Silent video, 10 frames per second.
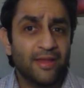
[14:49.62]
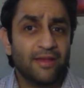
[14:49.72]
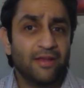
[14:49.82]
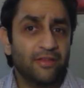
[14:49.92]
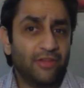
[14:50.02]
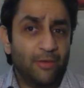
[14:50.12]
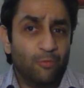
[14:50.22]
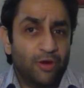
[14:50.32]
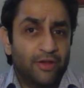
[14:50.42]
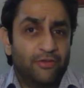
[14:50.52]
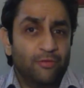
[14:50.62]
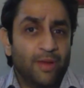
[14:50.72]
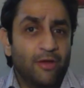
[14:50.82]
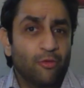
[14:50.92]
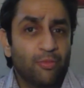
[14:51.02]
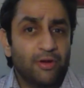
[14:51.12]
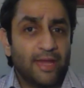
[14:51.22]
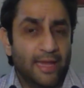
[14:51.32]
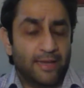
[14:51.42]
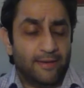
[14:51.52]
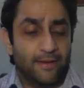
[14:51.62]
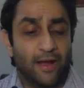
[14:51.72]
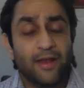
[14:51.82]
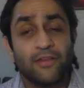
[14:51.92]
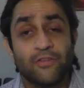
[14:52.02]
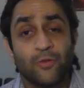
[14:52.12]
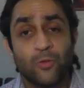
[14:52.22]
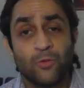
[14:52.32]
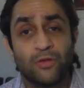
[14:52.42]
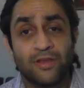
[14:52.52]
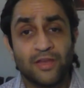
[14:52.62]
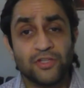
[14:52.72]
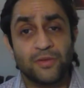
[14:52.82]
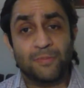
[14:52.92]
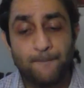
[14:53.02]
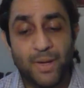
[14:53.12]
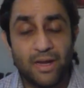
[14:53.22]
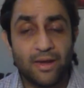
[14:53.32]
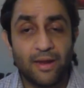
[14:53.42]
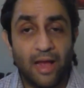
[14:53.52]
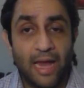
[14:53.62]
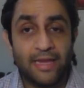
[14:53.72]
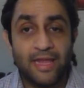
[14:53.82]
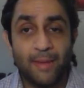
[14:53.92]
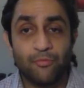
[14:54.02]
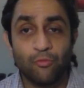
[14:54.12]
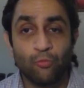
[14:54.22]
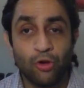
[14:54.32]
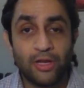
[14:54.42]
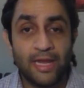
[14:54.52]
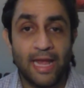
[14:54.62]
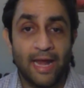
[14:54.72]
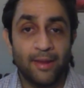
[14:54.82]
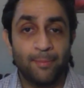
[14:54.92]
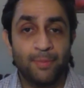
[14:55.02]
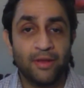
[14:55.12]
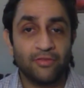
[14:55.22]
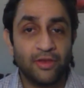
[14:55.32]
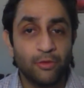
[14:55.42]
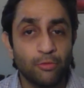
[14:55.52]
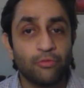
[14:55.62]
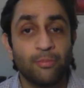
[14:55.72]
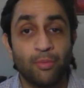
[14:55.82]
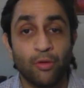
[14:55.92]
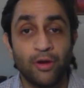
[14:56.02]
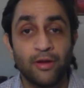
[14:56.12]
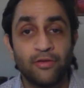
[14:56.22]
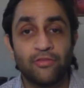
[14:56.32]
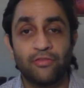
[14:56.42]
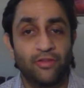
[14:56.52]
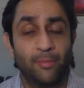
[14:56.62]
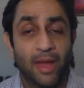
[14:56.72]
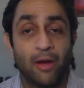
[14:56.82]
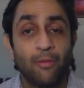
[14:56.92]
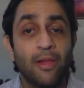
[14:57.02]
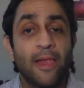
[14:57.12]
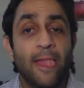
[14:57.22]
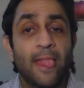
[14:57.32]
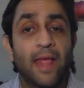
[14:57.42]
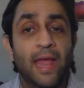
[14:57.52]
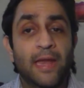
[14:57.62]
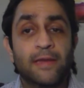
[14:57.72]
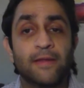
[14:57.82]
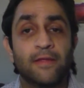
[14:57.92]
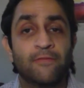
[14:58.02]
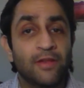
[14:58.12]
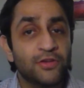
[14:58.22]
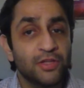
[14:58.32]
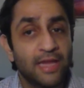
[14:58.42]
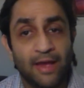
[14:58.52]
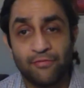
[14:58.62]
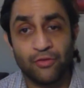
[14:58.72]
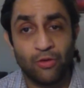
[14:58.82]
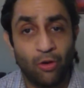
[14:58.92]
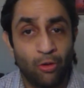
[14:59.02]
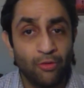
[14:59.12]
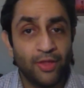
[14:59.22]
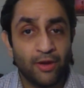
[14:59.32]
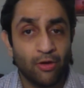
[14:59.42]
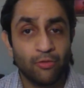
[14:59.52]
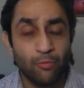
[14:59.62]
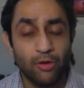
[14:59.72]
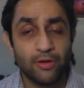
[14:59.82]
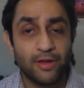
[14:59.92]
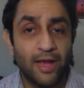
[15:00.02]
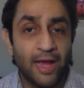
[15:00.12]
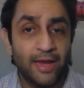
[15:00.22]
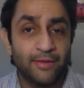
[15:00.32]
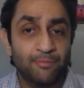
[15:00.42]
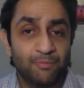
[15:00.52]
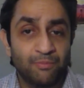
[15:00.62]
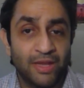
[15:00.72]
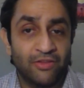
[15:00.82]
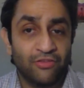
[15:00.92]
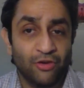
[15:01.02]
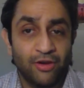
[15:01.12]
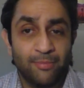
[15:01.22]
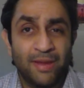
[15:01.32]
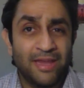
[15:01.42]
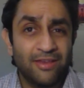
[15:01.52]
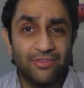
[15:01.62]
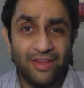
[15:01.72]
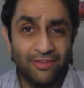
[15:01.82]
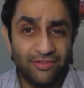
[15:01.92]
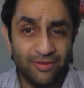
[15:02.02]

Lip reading: because I wouldn't do my homework and got into detention. But I kept working at it because I knew it was important somehow. And eventually, after all that hard work, it started making sense to